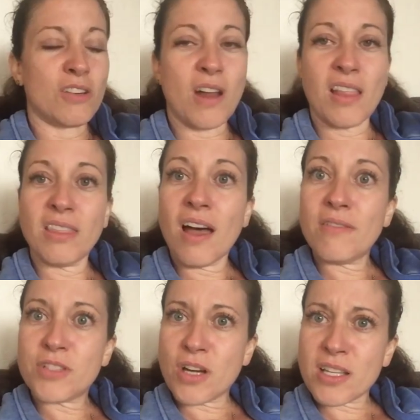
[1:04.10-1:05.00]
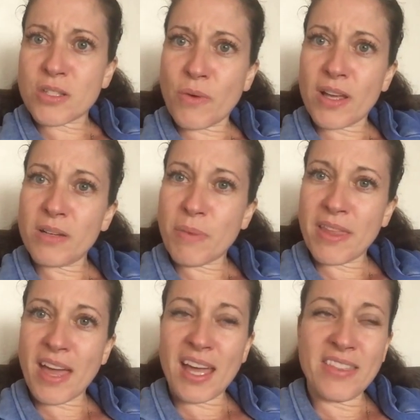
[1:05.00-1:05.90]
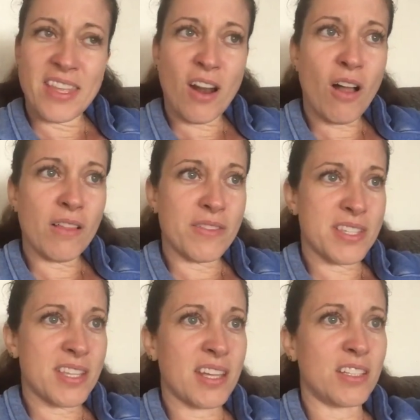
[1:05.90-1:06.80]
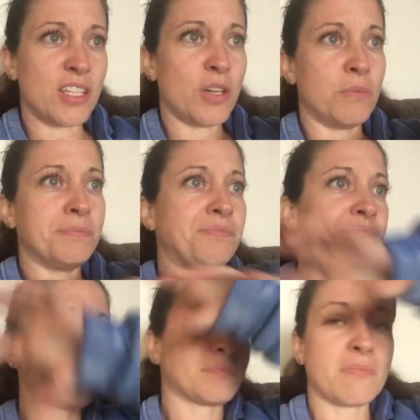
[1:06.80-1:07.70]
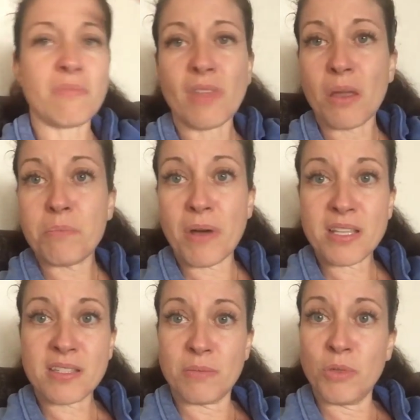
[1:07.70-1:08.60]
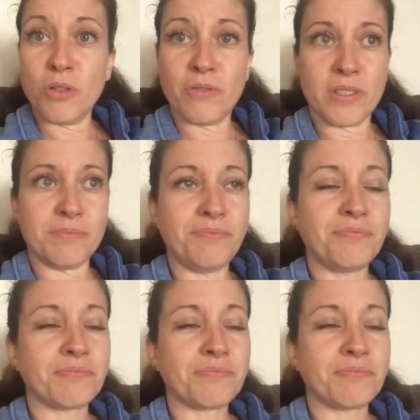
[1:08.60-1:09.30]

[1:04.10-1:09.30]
you're not loved, you're not surrounded by that, and then all of a sudden you bust a move and